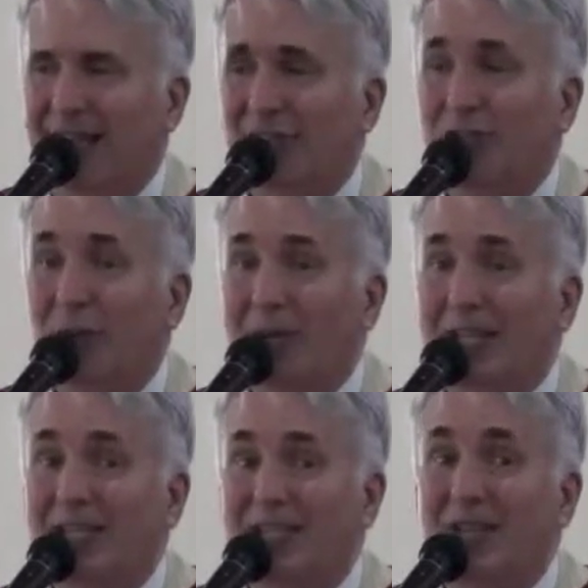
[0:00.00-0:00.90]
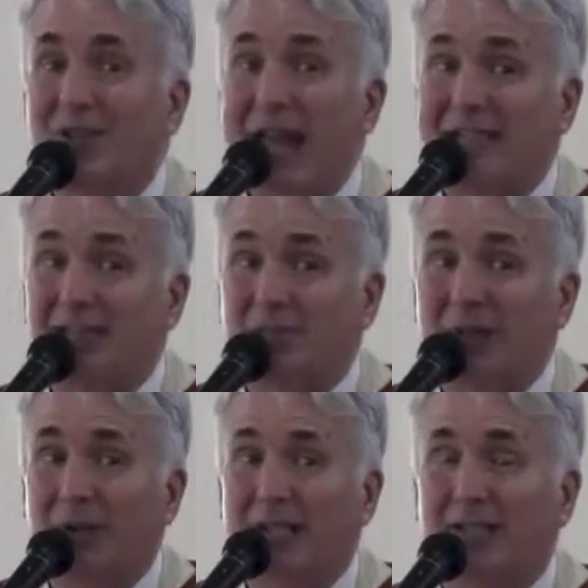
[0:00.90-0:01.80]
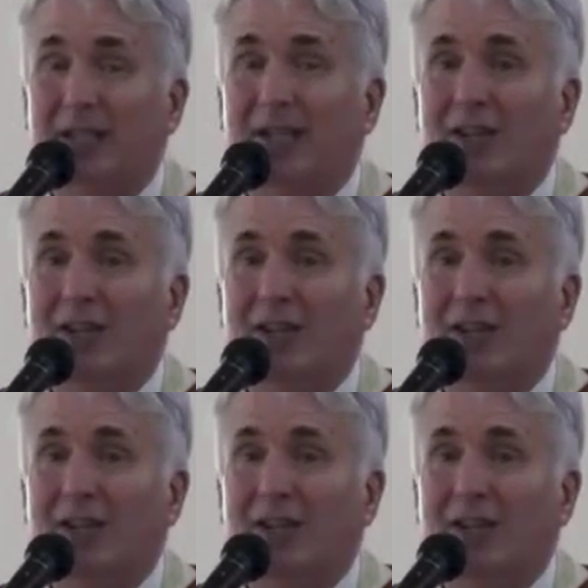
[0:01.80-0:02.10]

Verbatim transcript: And so it is in that spirit